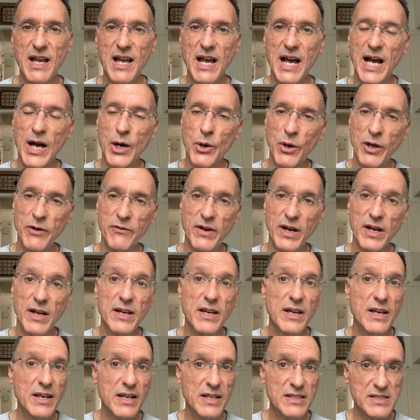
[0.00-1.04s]
However,
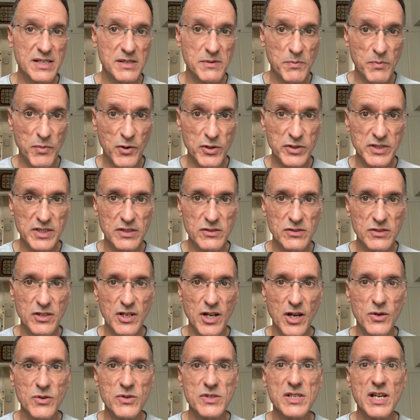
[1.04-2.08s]
it's important to
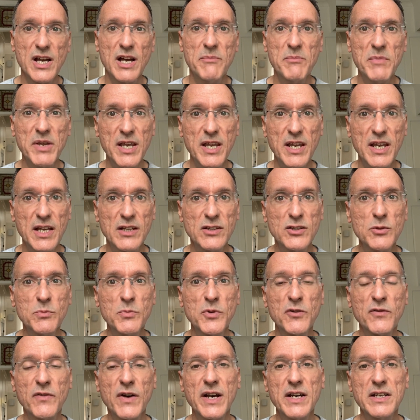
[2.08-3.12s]
know that I'm here to
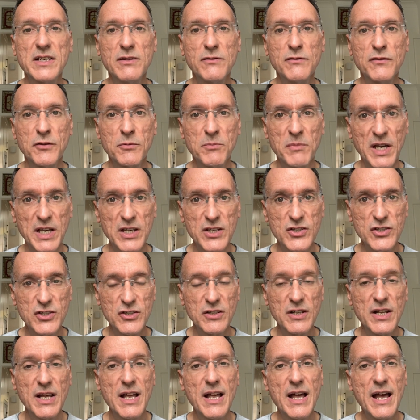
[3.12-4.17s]
provide
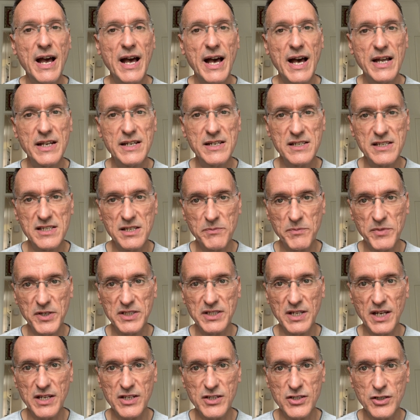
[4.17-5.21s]
information and
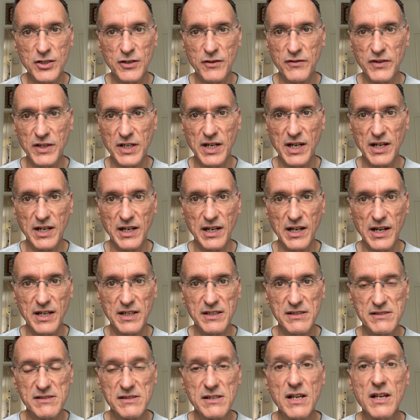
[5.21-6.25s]
interpretation of the
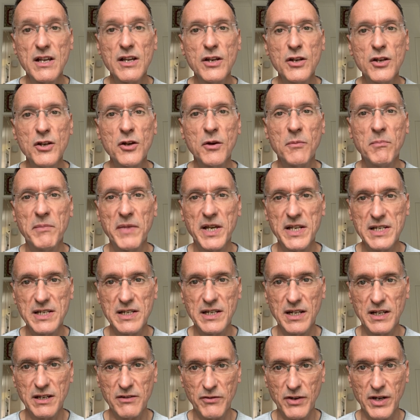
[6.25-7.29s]
guidelines, not medical
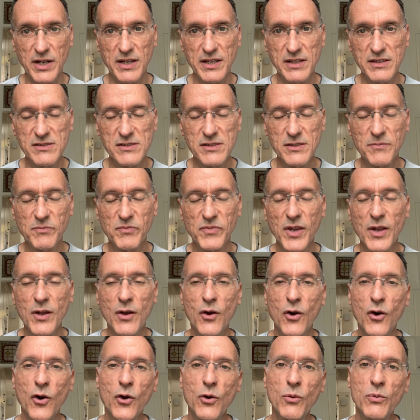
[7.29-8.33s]
advice.
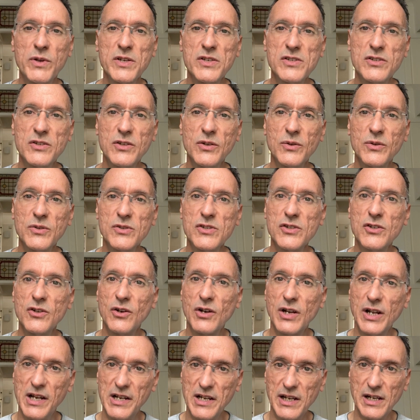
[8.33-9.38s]
Always use your
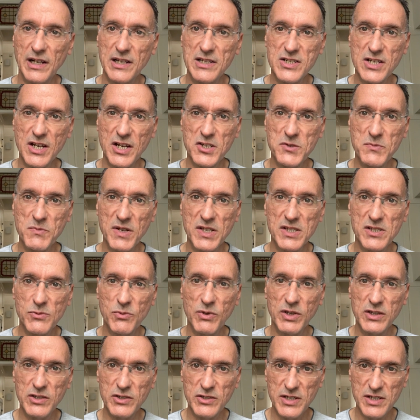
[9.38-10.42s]
clinical judgment
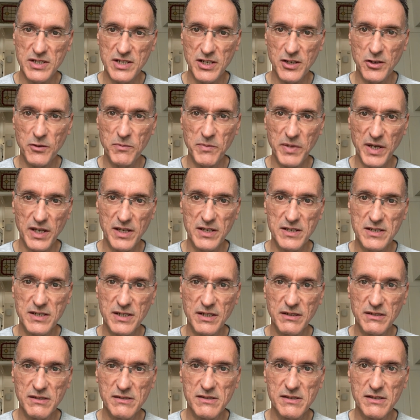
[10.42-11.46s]
when treating your
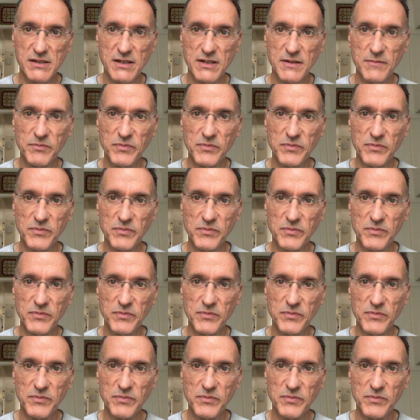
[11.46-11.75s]
patients.